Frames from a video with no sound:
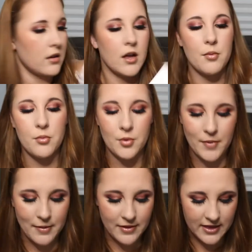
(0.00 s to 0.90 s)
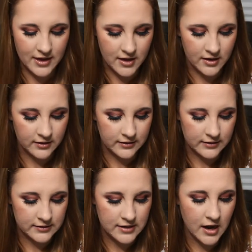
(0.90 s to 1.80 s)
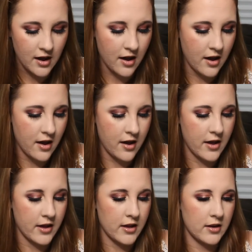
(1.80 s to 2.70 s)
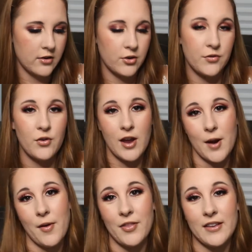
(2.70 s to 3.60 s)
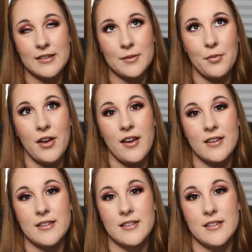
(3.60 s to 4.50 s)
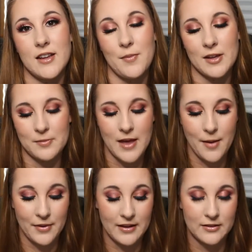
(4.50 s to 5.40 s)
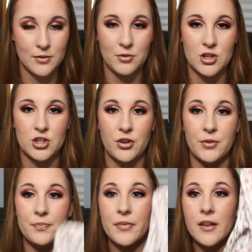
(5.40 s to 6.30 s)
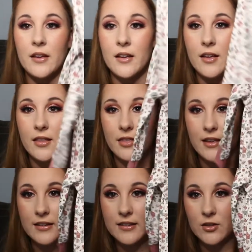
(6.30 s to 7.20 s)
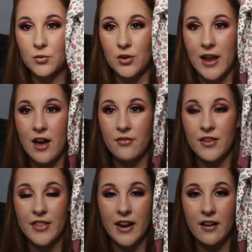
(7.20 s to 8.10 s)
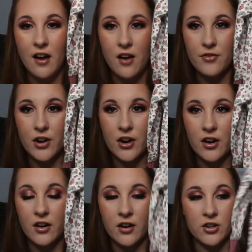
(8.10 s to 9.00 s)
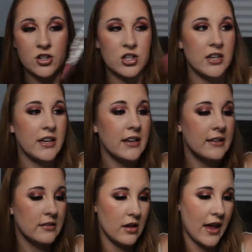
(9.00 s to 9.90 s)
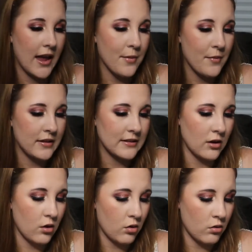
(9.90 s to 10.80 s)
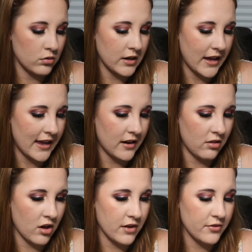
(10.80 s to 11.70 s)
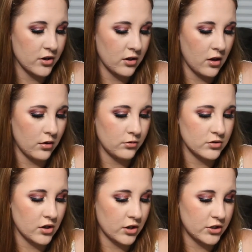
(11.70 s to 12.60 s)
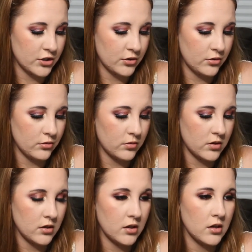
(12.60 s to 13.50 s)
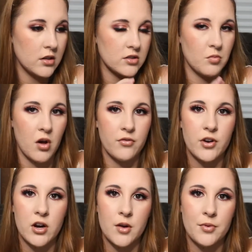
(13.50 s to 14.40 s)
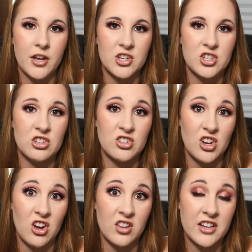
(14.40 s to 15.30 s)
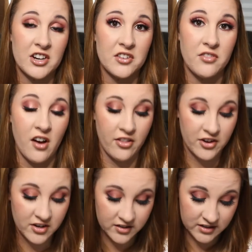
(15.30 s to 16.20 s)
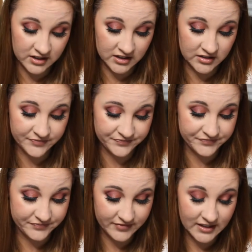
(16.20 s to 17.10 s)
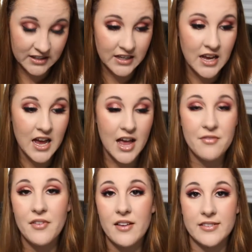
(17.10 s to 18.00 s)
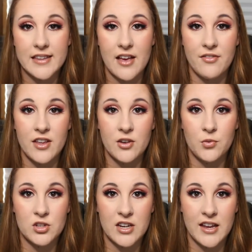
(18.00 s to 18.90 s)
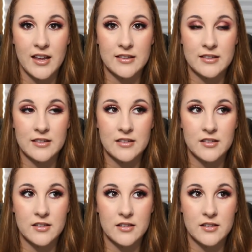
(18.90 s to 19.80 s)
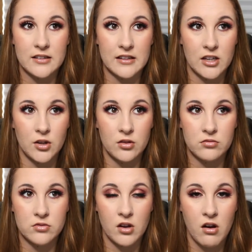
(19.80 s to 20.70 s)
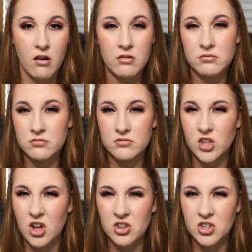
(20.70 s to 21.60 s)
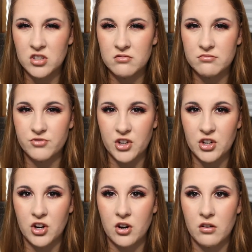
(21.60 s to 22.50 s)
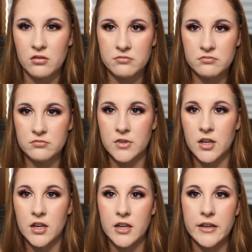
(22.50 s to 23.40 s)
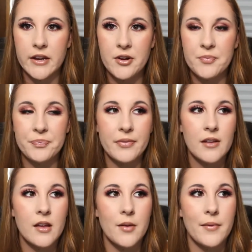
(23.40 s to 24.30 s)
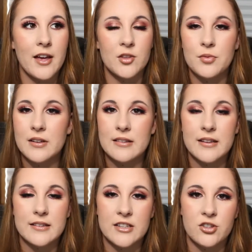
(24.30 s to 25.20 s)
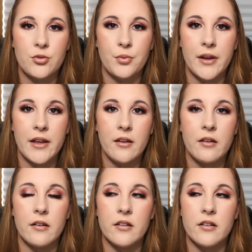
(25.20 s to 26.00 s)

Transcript: couple more baby things. I don't know if you care about this, but it makes me happy, so I'm gonna show you. This is one outfit that I got for her. She is 8 months old and a lot of her clothes are too small for her because she's tall like her father. I'm 5'7", which I guess is a little taller for a girl, you know. My husband is like 6'3".